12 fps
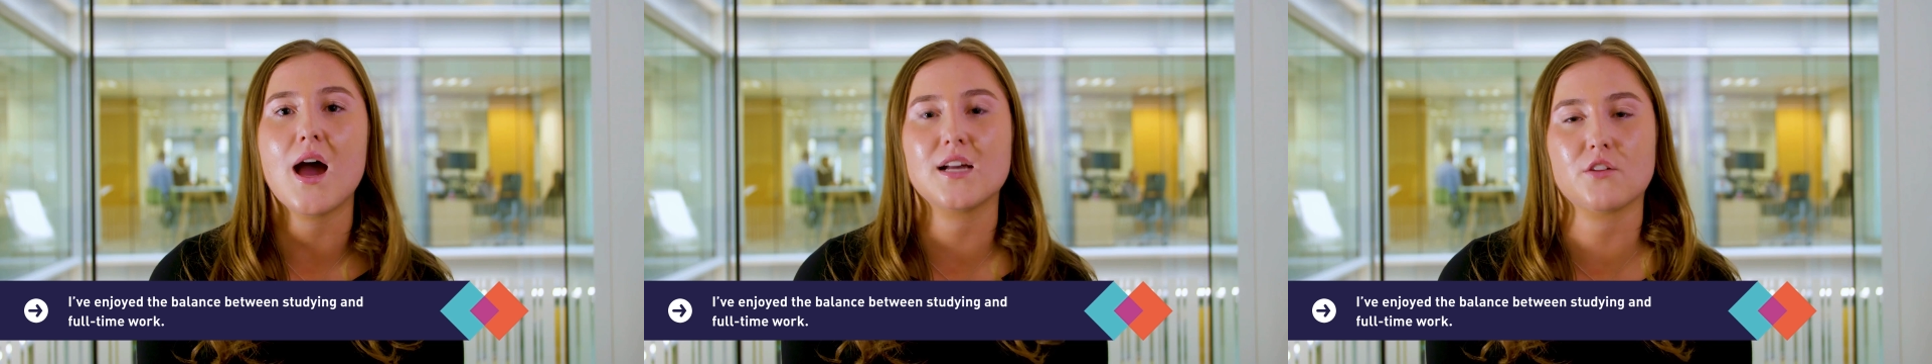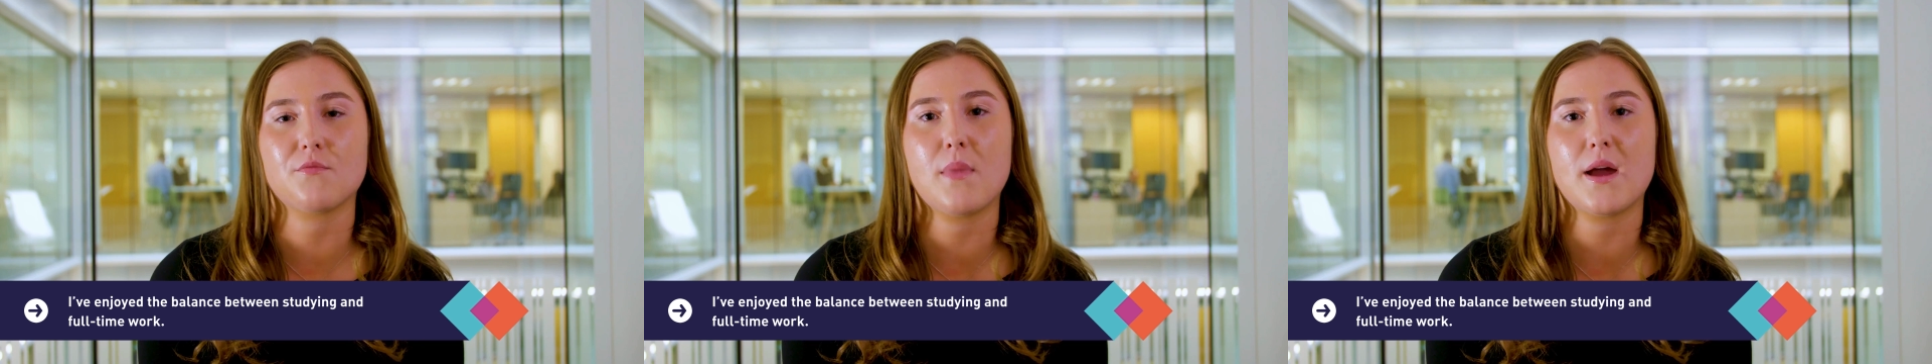
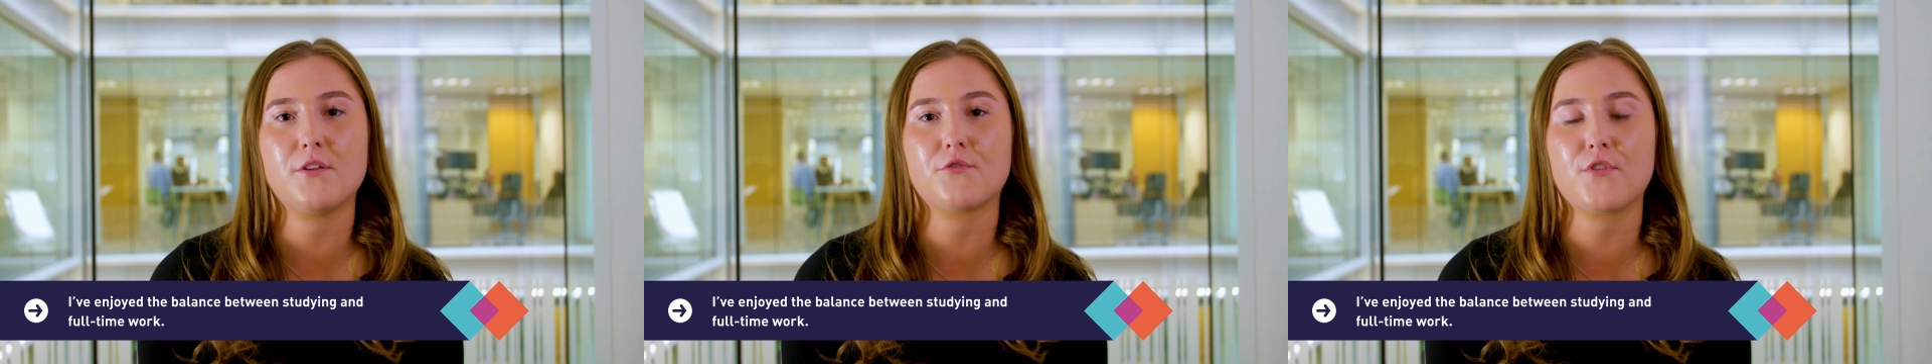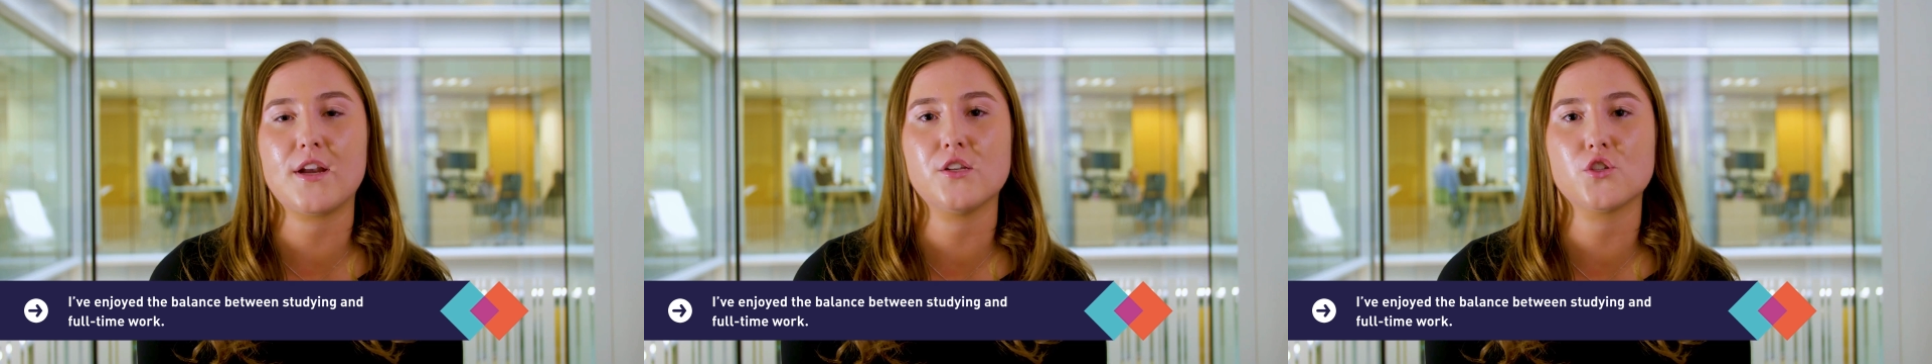as I've made
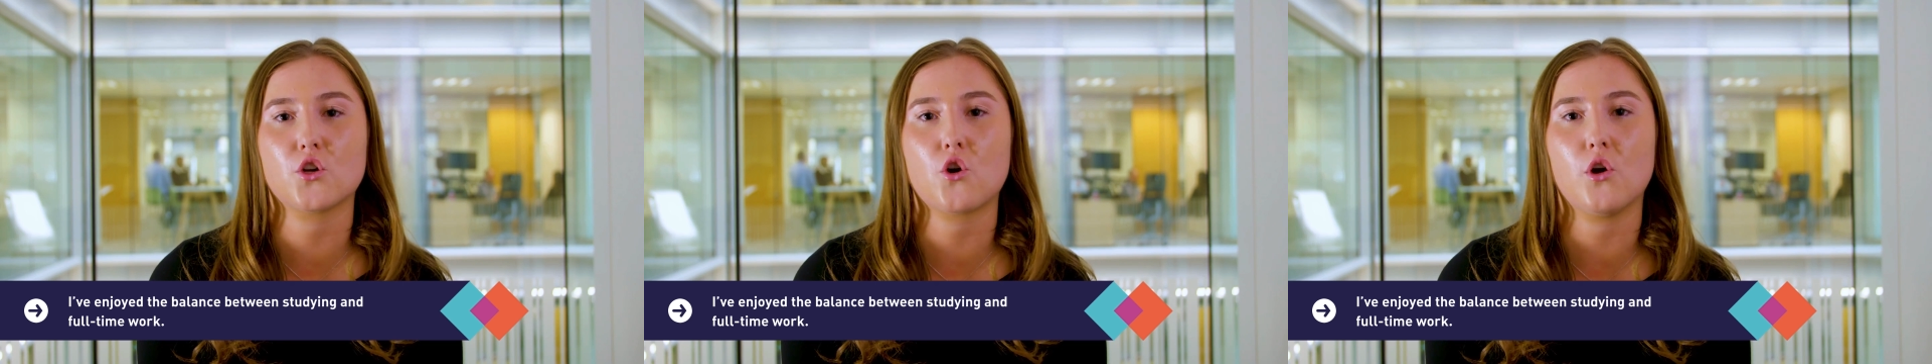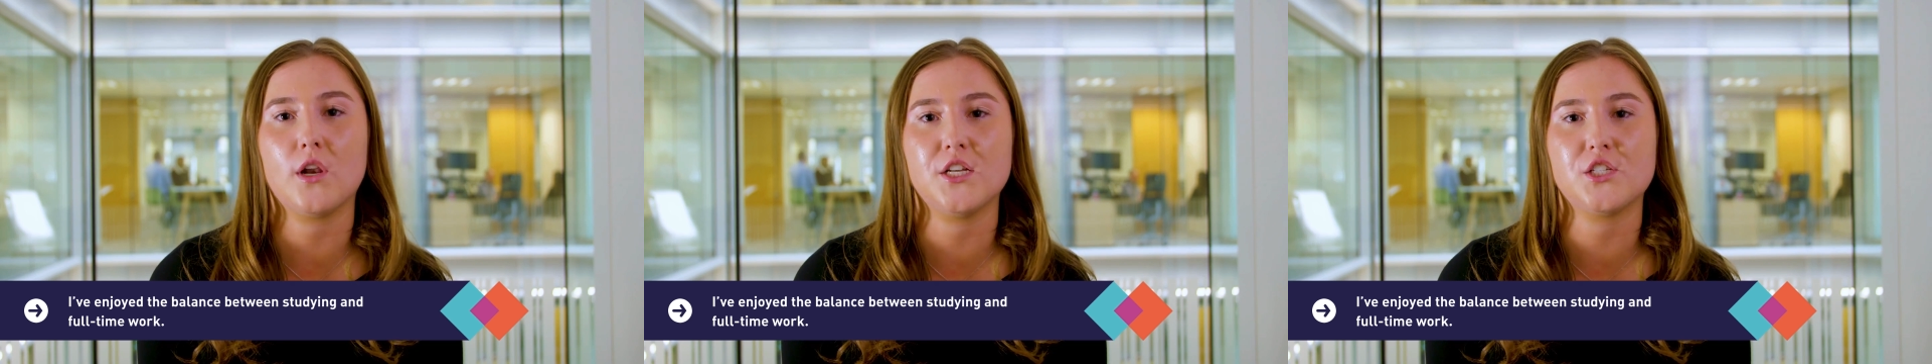friends at
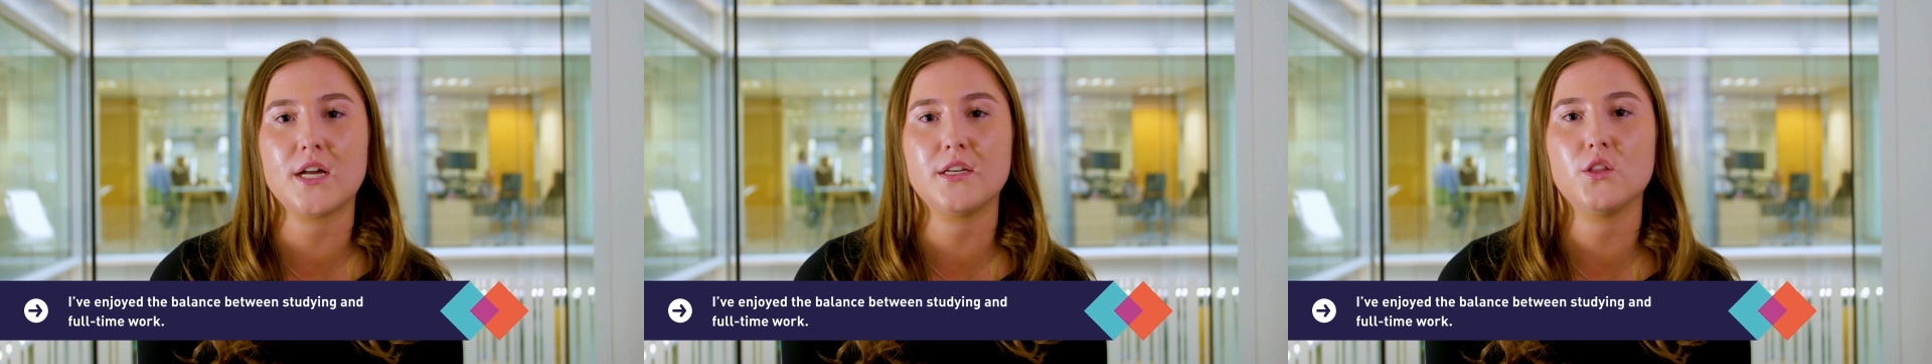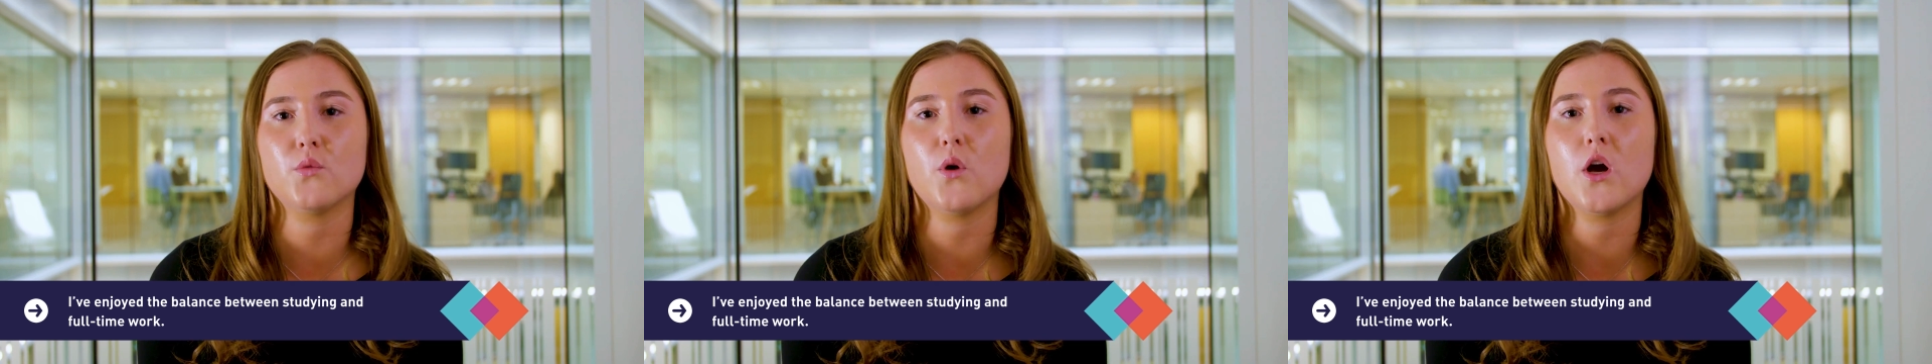college
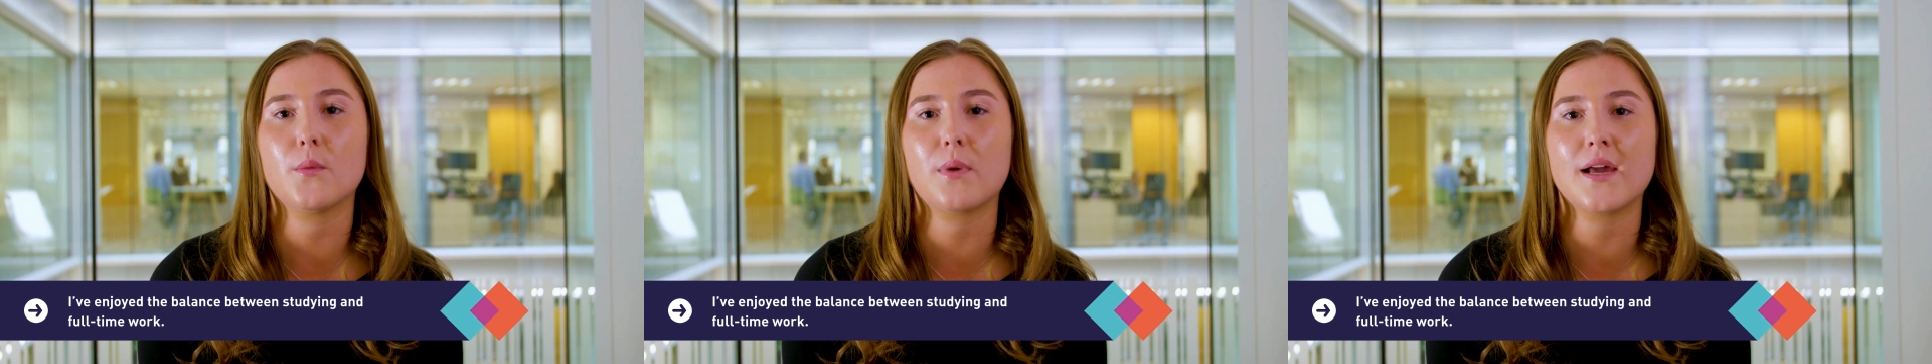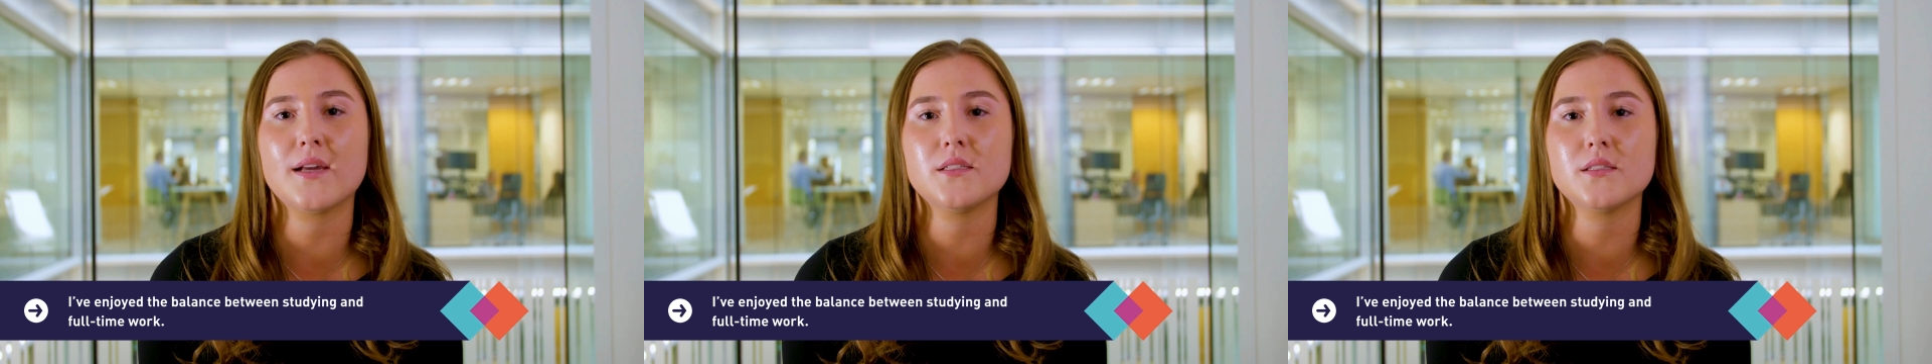and in the
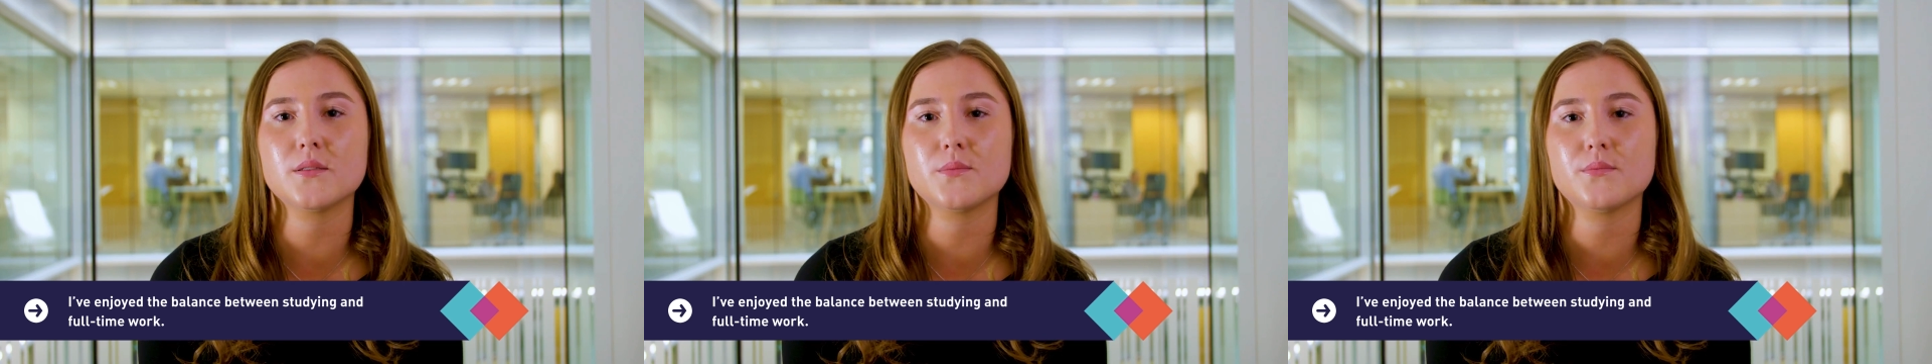workplace.